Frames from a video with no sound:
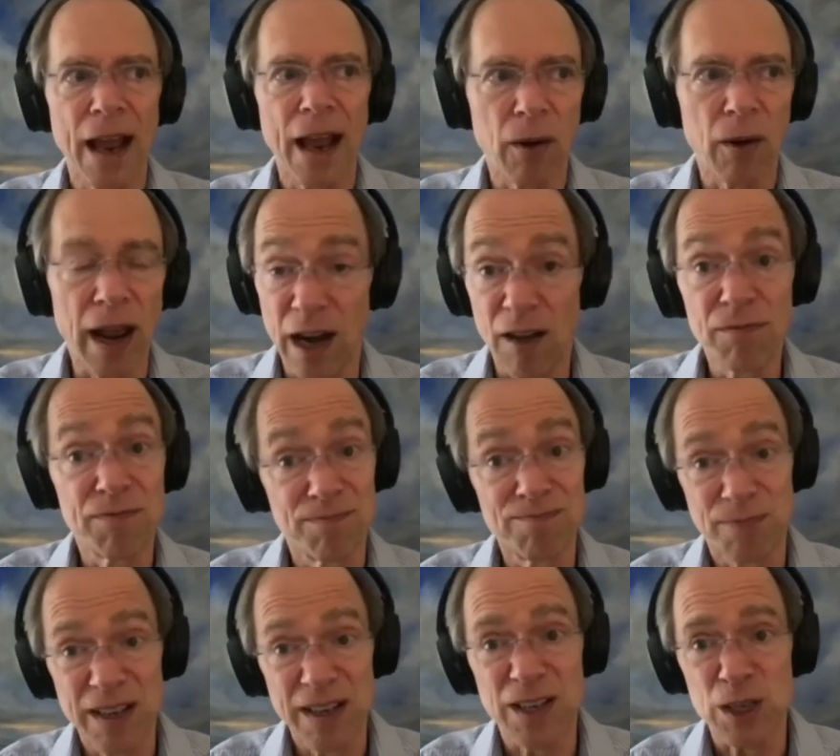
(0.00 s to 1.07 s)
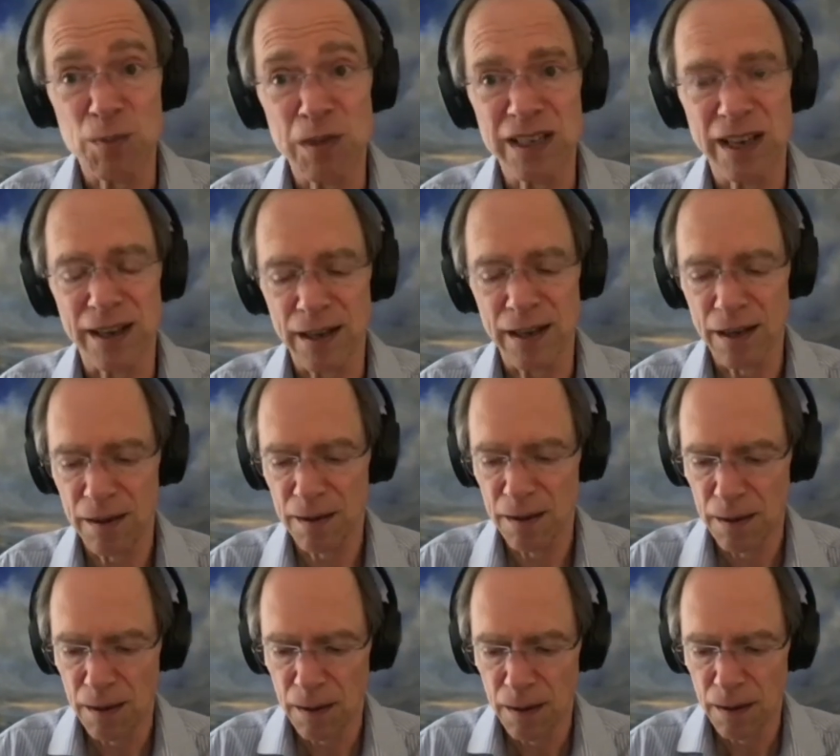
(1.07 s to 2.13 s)
Great, and I've made this mistake
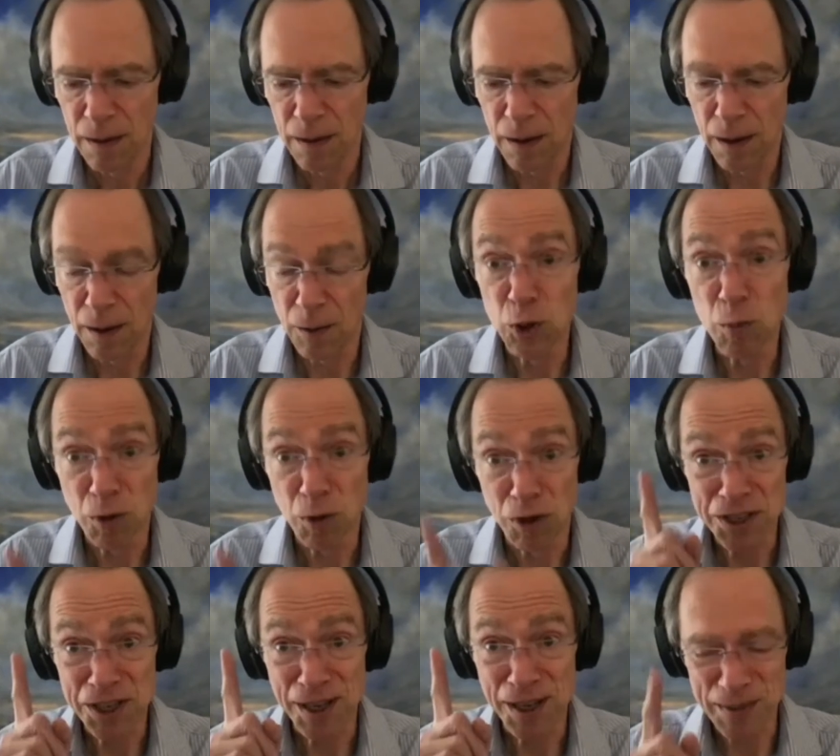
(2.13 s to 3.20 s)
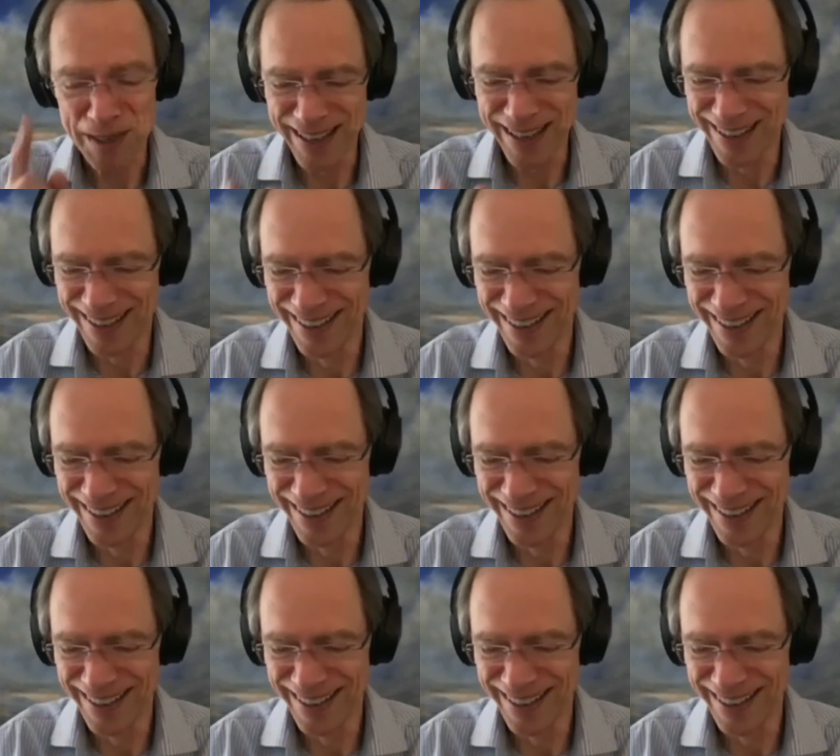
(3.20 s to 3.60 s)
uh, numerous times.